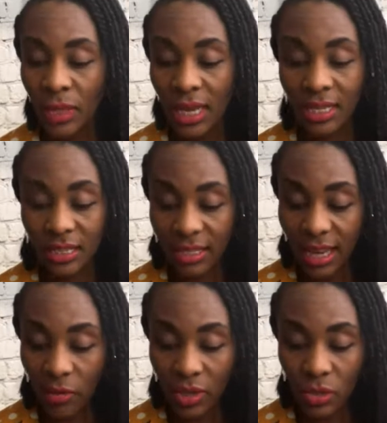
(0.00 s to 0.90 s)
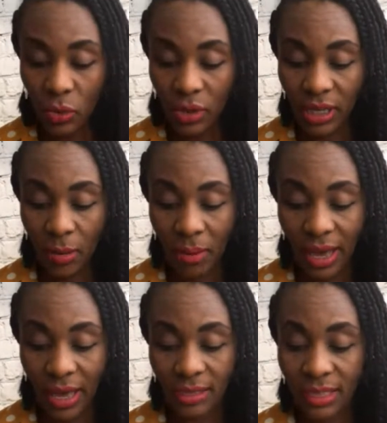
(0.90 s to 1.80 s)
And today we're talking
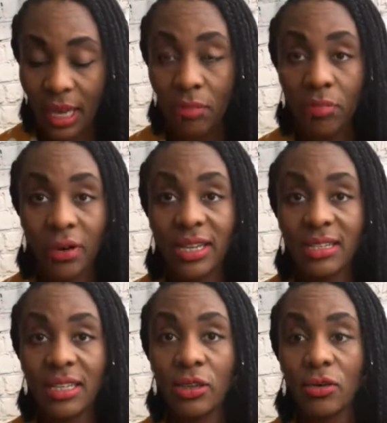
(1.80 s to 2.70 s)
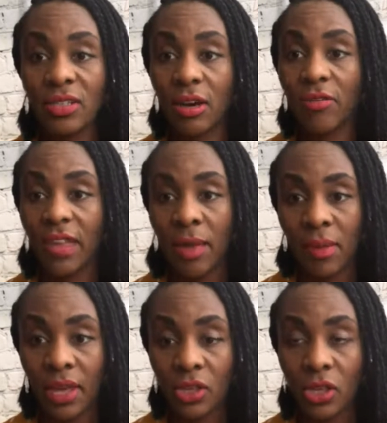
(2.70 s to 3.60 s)
about embracing your
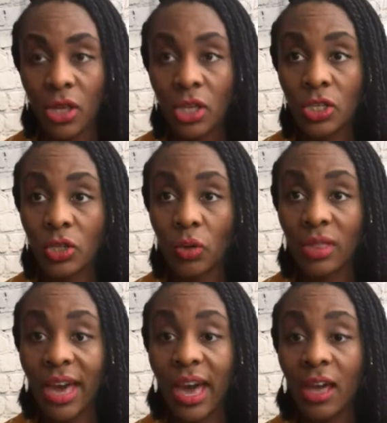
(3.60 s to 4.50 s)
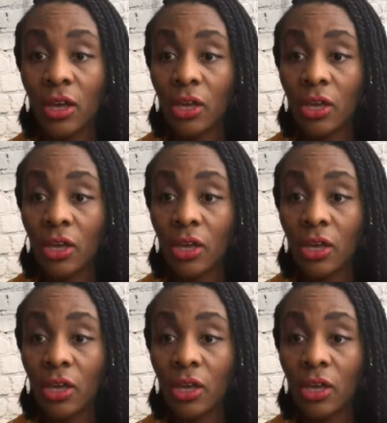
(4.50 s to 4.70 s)
self-image so that